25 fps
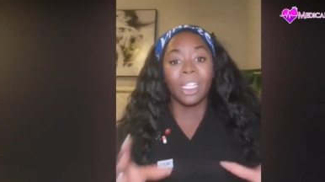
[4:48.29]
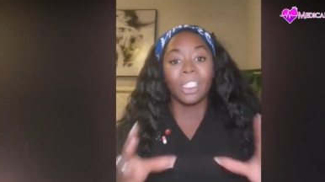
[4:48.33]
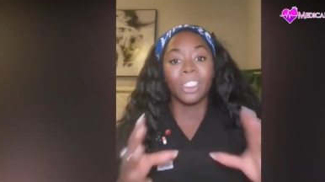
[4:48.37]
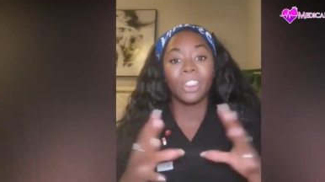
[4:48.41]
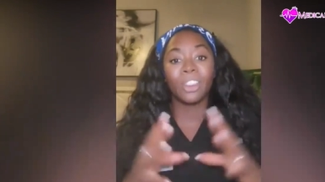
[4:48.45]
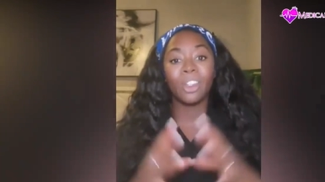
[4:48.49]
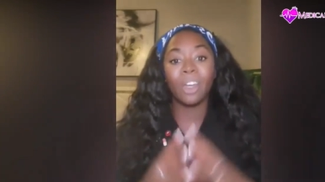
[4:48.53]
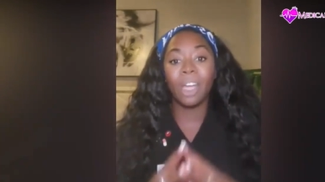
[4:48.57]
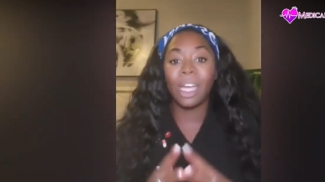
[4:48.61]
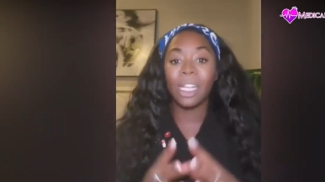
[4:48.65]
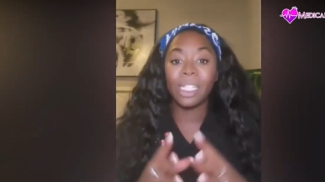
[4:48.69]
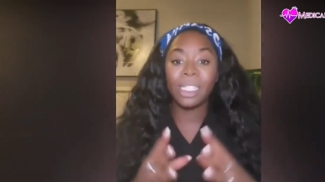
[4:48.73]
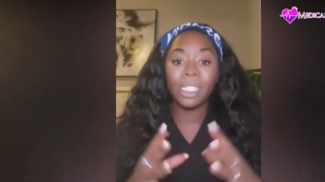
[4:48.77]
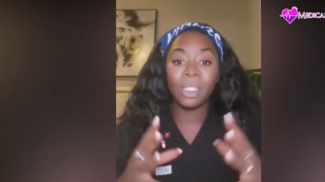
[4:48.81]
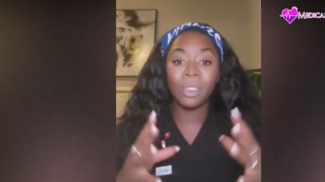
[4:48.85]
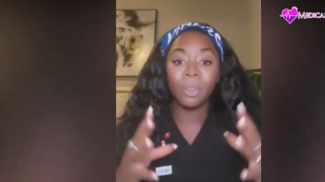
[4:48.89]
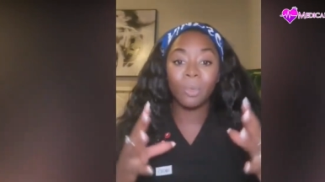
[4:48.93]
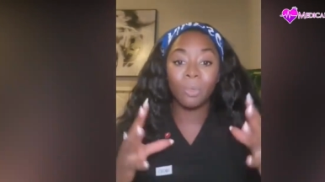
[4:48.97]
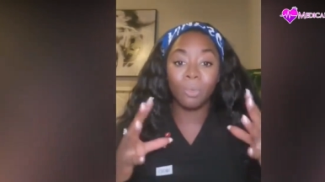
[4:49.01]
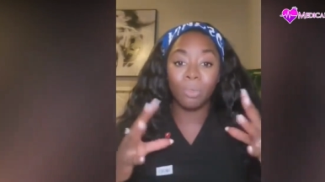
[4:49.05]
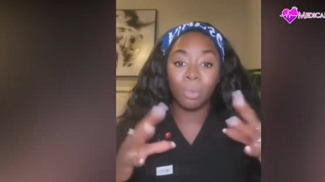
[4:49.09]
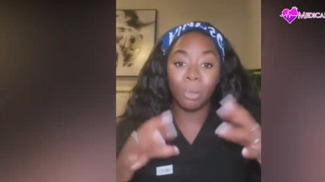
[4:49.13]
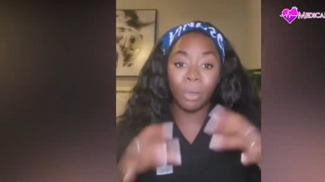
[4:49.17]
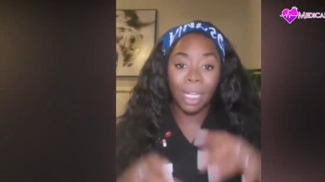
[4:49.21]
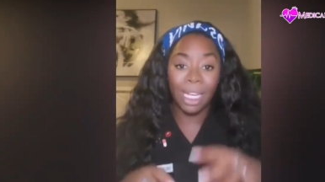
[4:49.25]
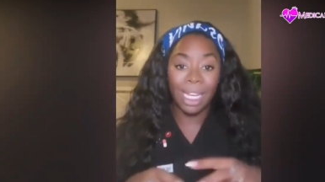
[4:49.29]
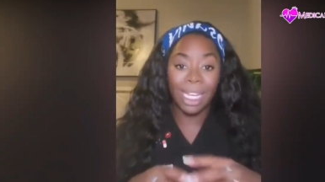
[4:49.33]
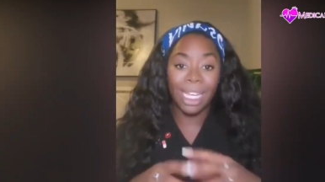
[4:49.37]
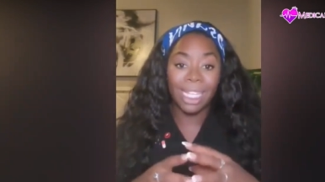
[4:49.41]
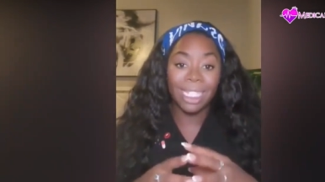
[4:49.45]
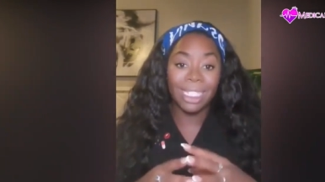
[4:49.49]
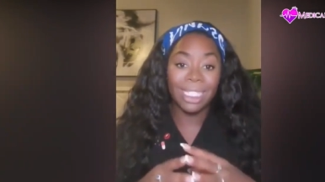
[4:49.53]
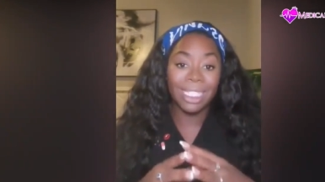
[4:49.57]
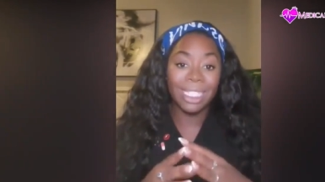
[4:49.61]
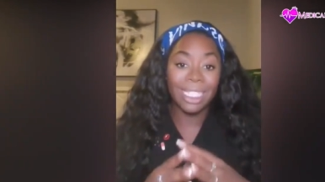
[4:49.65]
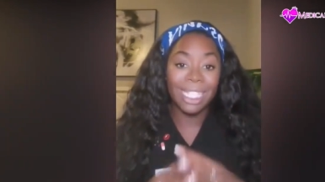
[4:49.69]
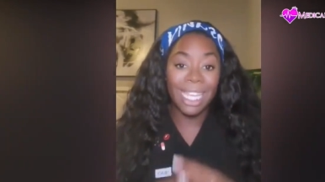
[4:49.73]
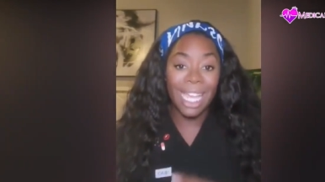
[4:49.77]
try to bring
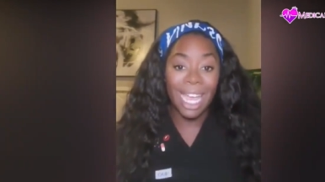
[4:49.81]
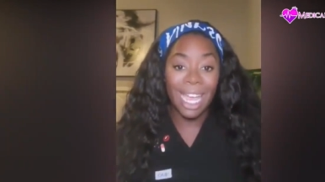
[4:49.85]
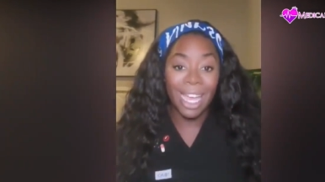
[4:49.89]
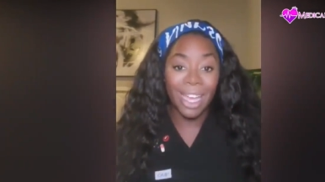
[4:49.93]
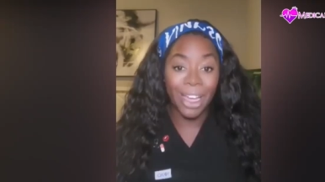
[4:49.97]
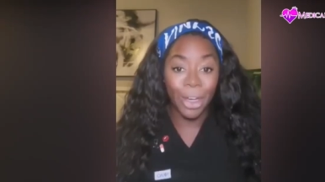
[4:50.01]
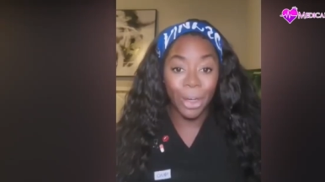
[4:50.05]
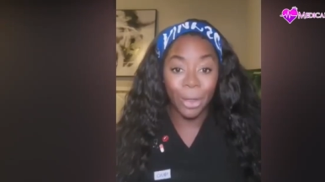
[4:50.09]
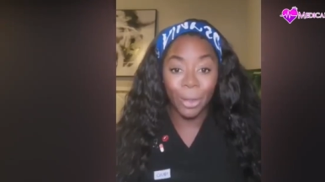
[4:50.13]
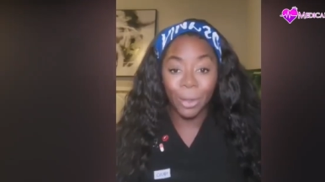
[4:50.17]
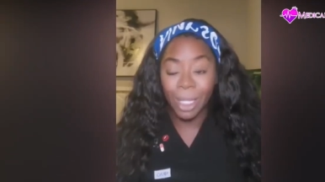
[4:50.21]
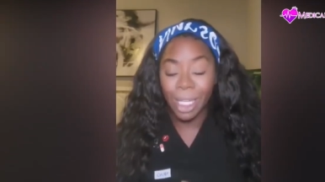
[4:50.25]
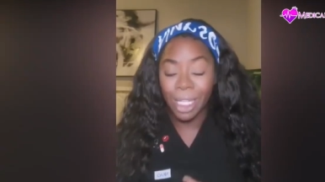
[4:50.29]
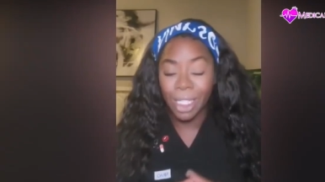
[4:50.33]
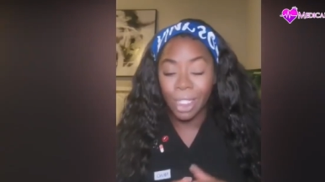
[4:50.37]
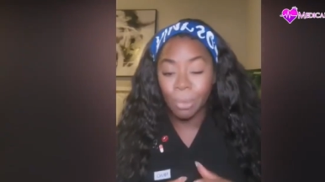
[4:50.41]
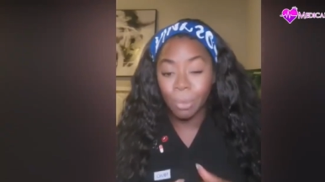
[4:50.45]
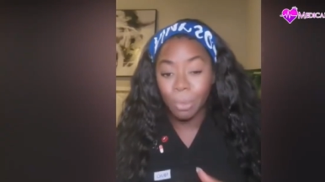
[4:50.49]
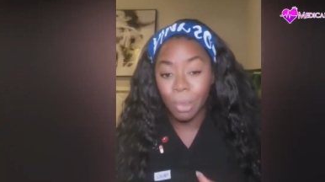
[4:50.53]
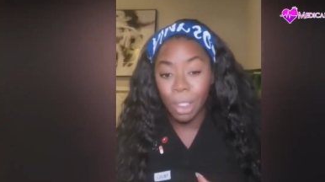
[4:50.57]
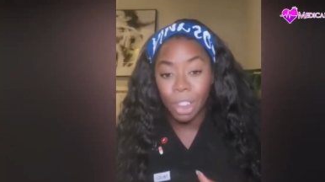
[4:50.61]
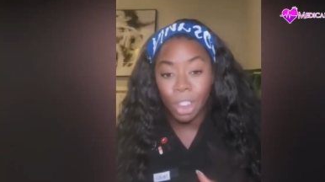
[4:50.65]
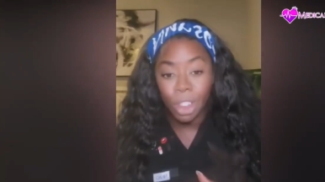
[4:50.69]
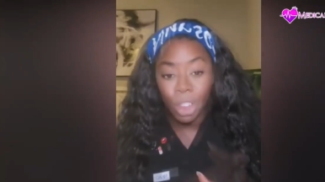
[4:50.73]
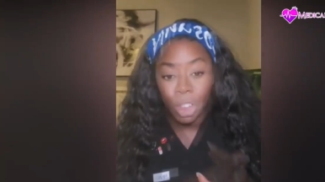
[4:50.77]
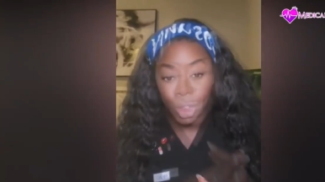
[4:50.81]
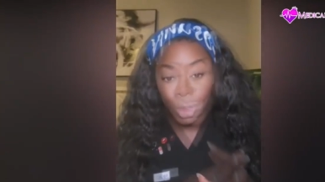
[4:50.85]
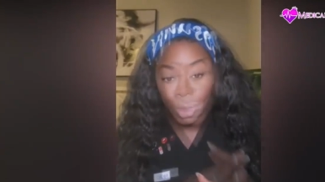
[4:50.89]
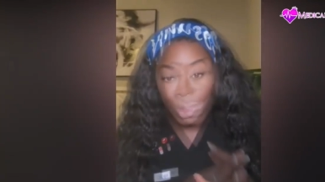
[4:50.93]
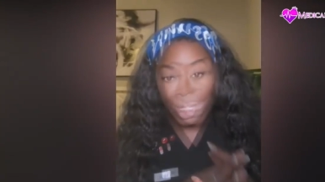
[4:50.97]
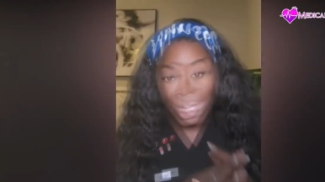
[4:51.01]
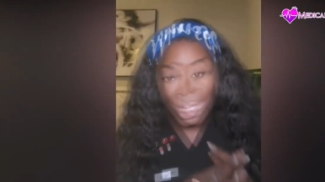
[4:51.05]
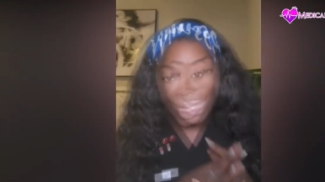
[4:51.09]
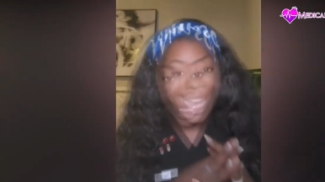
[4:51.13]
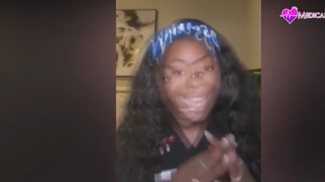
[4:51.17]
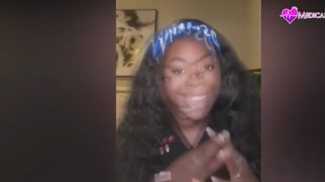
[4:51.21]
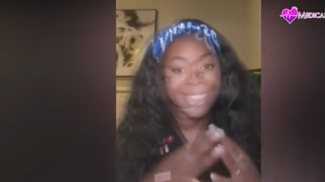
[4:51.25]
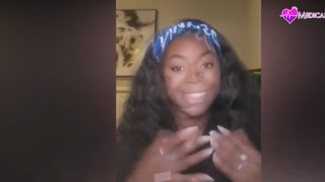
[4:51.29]
it down as much as you can.